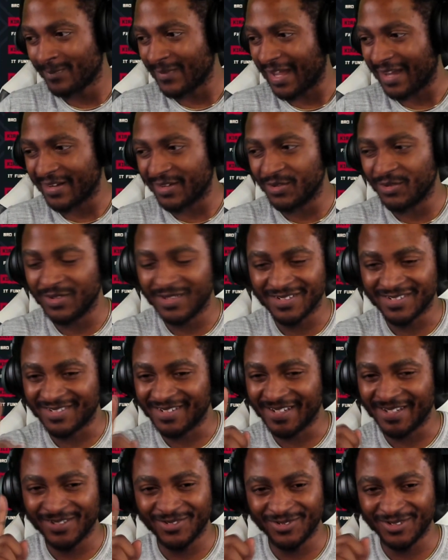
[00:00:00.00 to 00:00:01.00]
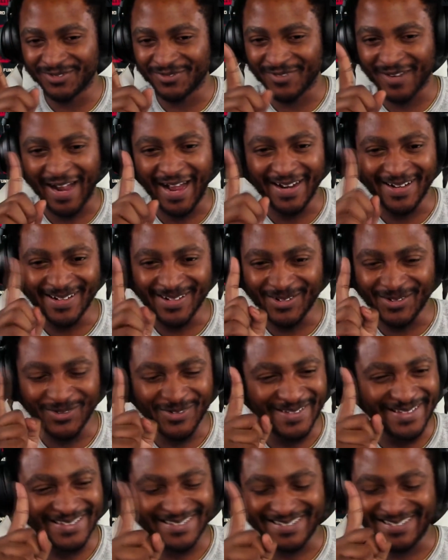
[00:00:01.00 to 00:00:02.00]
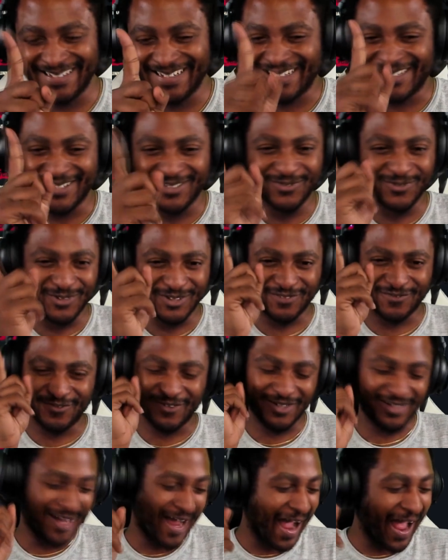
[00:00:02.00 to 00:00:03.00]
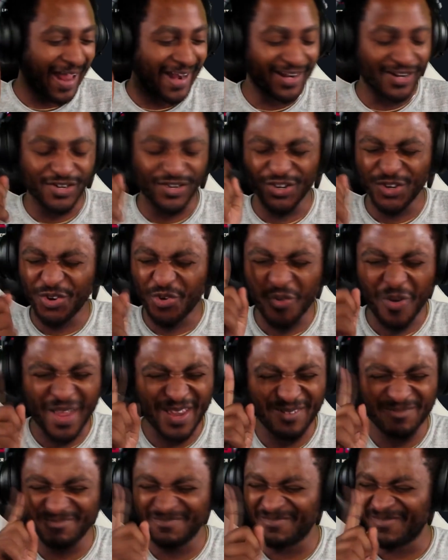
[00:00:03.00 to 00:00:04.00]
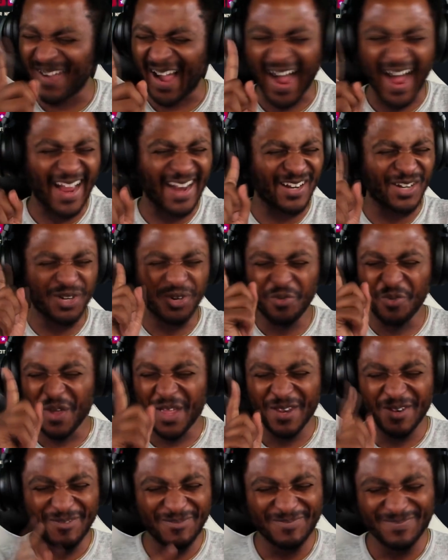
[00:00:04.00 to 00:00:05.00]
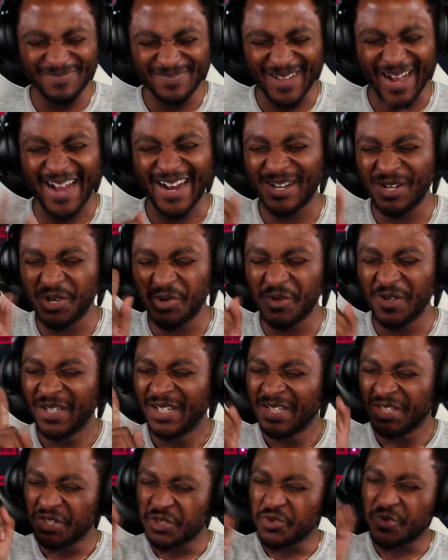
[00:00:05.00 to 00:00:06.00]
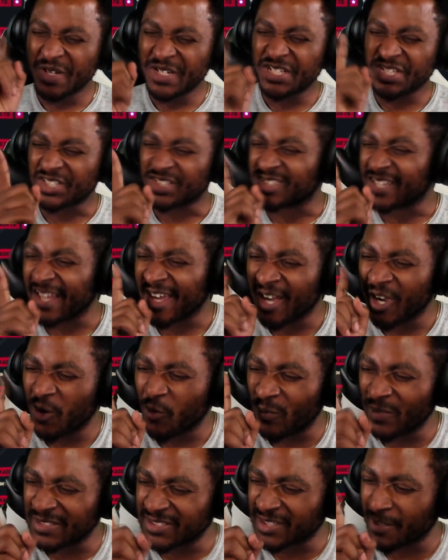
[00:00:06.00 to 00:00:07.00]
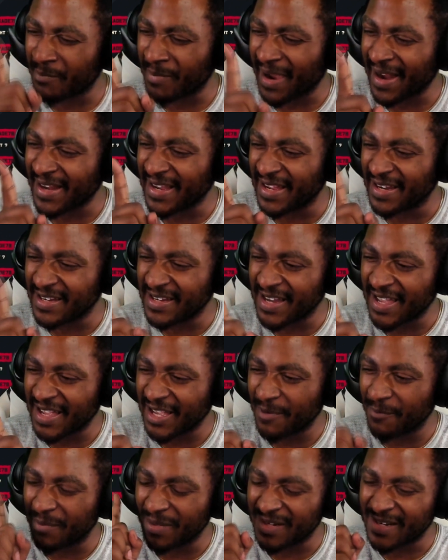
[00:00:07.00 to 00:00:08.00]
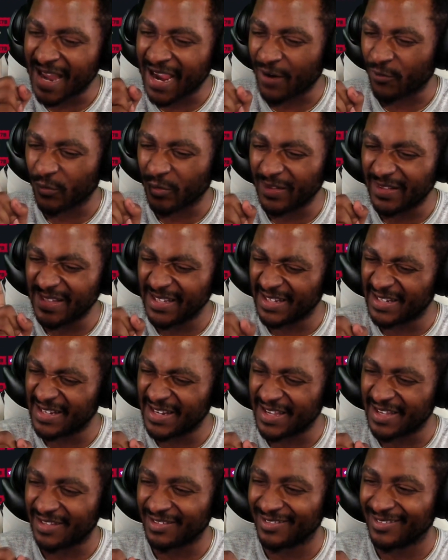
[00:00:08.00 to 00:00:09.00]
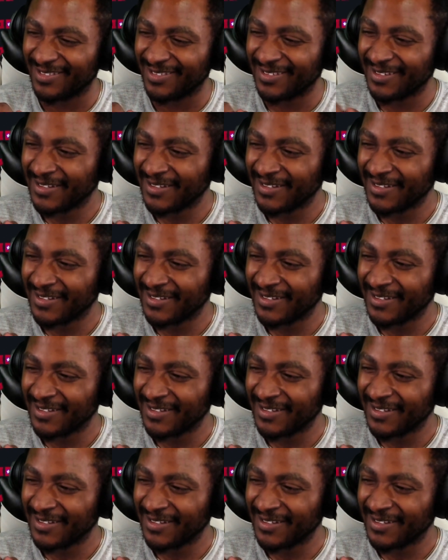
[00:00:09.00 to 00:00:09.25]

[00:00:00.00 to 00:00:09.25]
I knew this nigga was for. I knew this nigga was. For, I knew it. I knew it. I knew. You can just tell when somebody a nigga, but not really a nigga.